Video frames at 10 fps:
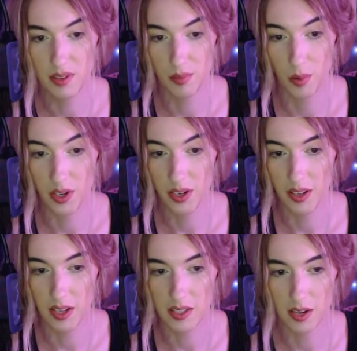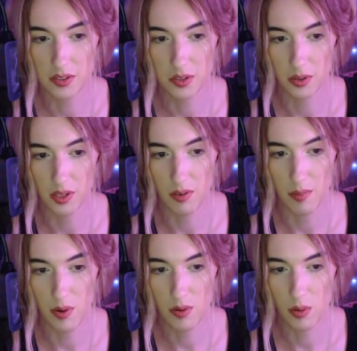working-class household in
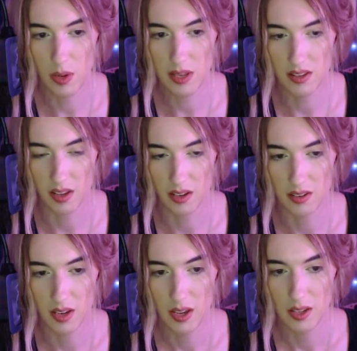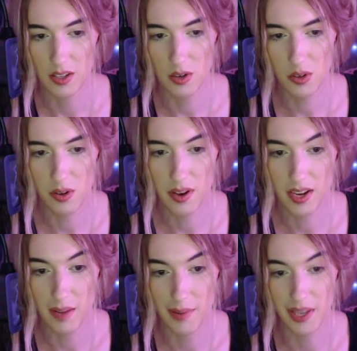remote Queensland, social and
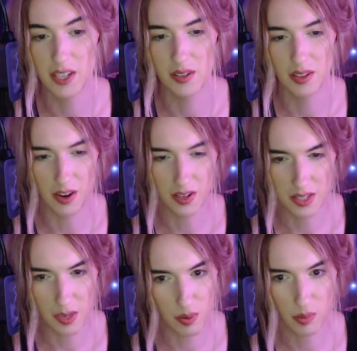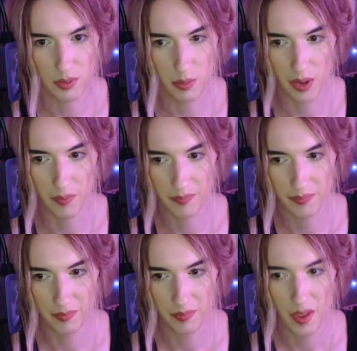economic issues are inseparable to me.
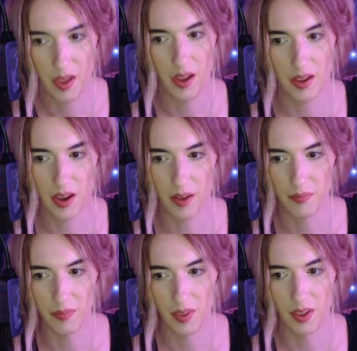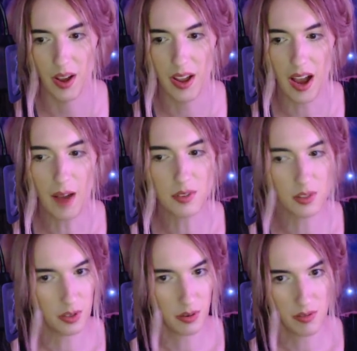Yeah, I
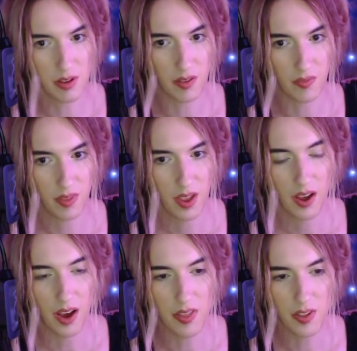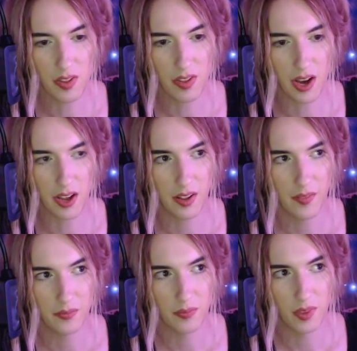absolutely agree with that. I think that
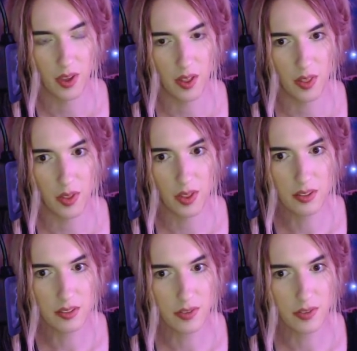this is